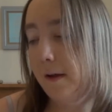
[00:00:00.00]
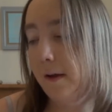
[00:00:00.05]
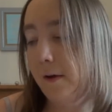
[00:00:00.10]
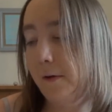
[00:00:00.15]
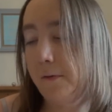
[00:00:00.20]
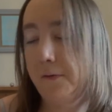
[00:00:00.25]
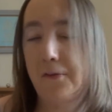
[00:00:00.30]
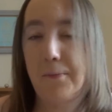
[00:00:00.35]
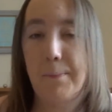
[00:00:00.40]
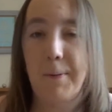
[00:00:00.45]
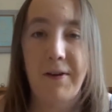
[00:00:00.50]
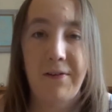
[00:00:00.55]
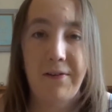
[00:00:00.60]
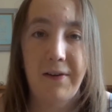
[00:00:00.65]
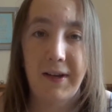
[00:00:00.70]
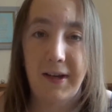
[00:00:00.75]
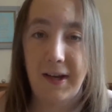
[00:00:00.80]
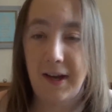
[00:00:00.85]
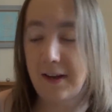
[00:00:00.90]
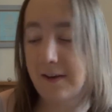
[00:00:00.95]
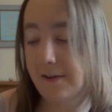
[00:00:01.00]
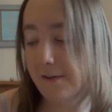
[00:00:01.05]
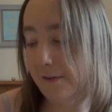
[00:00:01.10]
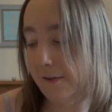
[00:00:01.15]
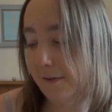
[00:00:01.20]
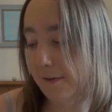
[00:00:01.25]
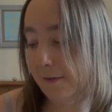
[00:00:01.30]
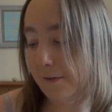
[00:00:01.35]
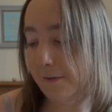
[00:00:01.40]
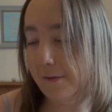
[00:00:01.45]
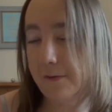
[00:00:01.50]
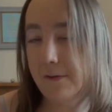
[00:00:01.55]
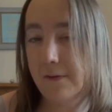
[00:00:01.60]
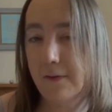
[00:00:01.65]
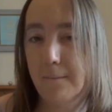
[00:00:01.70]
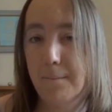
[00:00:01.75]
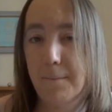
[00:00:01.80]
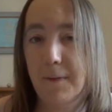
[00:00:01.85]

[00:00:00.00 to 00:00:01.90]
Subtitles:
on special occasions.